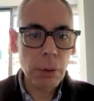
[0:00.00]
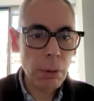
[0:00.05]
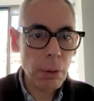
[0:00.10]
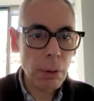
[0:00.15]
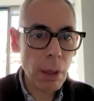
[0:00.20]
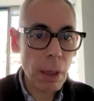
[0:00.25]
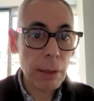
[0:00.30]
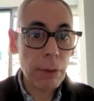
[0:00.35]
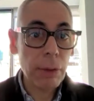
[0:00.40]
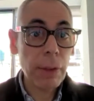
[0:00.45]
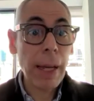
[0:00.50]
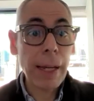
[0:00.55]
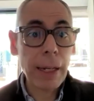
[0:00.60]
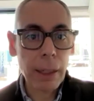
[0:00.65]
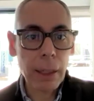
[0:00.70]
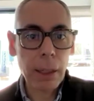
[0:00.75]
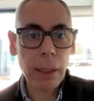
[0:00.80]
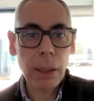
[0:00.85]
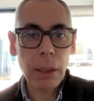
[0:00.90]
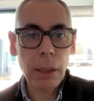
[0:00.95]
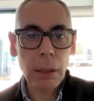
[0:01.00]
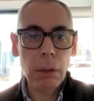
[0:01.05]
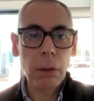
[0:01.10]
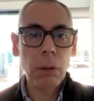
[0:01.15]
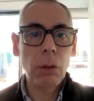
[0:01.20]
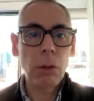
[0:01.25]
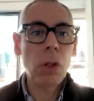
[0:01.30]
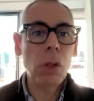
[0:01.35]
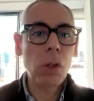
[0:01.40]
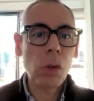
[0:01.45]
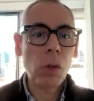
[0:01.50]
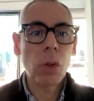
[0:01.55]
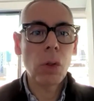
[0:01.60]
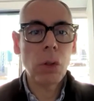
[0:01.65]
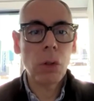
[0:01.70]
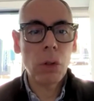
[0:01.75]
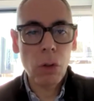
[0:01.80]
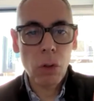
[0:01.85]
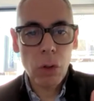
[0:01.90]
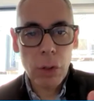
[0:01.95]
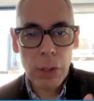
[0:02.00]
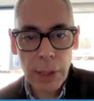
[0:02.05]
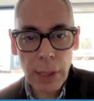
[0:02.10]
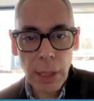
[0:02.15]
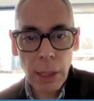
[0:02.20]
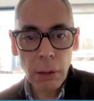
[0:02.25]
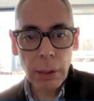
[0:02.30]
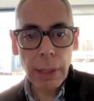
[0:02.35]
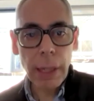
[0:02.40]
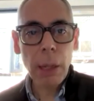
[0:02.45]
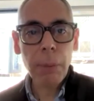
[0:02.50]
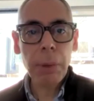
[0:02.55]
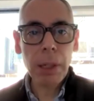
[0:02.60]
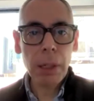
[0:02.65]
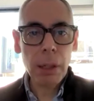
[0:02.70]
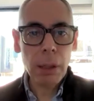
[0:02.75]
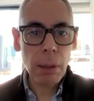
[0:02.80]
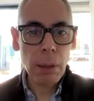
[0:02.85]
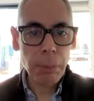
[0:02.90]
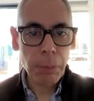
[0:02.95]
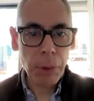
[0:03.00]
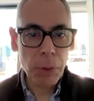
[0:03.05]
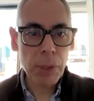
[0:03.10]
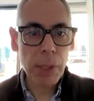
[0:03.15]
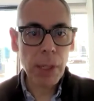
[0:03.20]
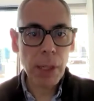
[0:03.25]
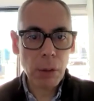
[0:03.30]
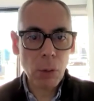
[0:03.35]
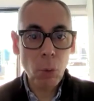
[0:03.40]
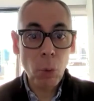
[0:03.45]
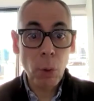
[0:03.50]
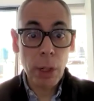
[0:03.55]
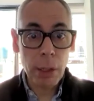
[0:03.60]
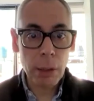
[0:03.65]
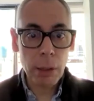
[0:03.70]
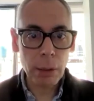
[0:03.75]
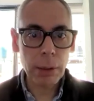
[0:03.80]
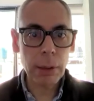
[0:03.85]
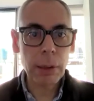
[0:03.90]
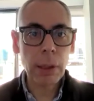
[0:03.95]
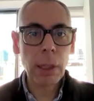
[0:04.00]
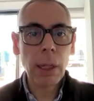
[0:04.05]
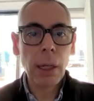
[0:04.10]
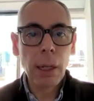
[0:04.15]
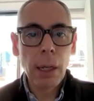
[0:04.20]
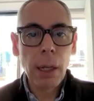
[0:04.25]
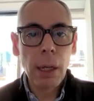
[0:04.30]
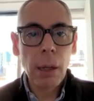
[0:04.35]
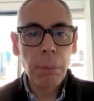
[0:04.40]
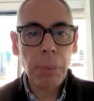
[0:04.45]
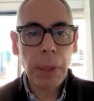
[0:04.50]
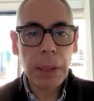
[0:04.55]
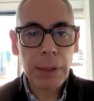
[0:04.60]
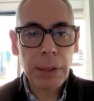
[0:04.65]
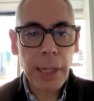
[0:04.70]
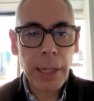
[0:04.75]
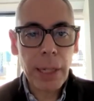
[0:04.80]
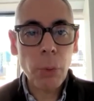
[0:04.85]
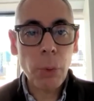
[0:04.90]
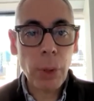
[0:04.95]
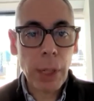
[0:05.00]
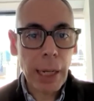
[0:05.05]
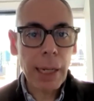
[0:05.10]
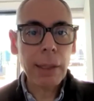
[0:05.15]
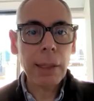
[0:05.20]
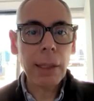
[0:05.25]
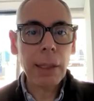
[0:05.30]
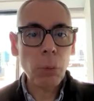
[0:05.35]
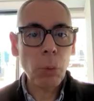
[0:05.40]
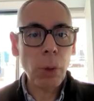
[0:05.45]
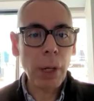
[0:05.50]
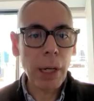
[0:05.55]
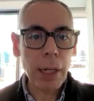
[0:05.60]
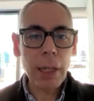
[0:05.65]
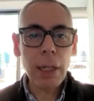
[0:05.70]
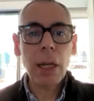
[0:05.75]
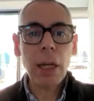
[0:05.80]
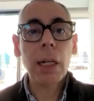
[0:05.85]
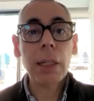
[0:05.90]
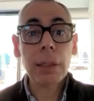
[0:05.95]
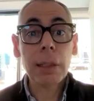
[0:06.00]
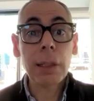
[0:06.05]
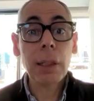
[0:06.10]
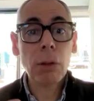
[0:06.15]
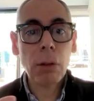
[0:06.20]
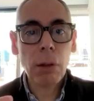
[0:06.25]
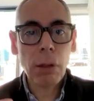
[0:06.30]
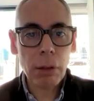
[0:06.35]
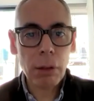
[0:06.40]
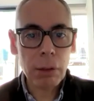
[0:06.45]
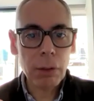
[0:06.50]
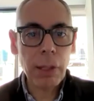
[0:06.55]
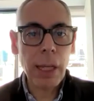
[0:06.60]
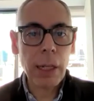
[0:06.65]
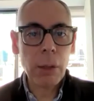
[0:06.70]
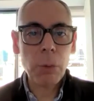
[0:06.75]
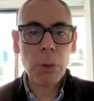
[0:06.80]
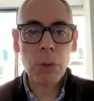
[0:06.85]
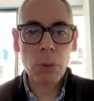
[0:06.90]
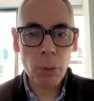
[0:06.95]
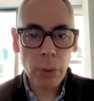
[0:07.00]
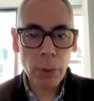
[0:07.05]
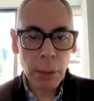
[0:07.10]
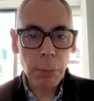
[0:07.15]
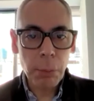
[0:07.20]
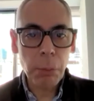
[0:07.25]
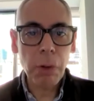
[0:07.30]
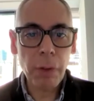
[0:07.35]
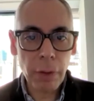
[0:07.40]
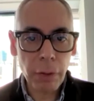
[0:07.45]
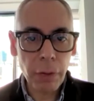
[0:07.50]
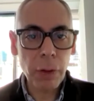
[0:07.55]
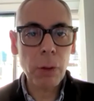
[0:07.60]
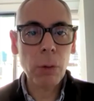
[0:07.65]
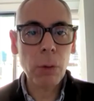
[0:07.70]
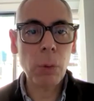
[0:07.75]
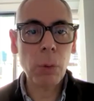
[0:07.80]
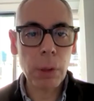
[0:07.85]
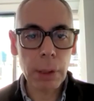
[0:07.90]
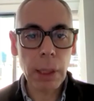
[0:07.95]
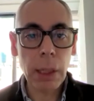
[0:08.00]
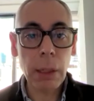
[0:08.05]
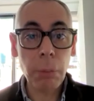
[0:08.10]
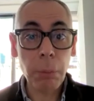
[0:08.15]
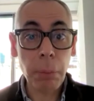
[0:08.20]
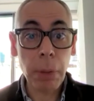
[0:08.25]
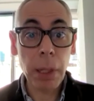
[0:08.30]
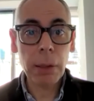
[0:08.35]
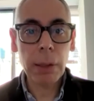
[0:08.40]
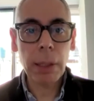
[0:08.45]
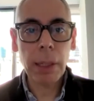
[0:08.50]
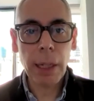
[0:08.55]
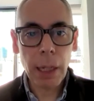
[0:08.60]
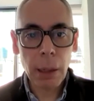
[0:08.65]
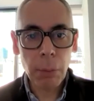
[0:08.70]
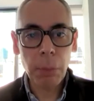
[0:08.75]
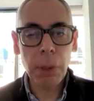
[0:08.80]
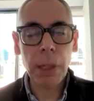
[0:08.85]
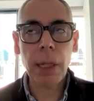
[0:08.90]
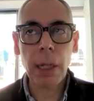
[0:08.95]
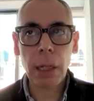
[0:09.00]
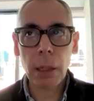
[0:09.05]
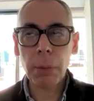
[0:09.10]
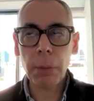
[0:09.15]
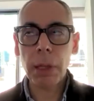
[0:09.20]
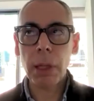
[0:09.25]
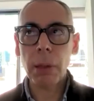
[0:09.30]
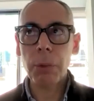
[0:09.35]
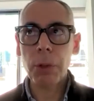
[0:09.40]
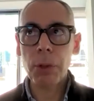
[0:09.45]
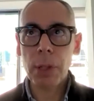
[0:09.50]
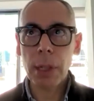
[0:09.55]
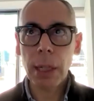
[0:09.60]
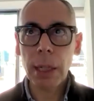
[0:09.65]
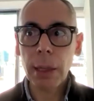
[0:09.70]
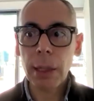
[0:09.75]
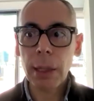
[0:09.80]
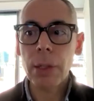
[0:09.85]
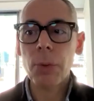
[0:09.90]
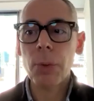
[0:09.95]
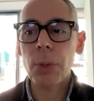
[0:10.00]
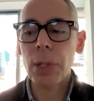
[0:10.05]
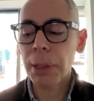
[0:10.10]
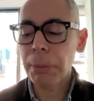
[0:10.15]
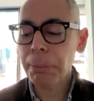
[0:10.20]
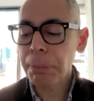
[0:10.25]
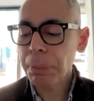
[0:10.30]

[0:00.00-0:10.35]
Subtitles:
the tech, okay? Still keeping the music world, but tech related. Why? I still thought tech was really moving forward and building up and helping the music industry.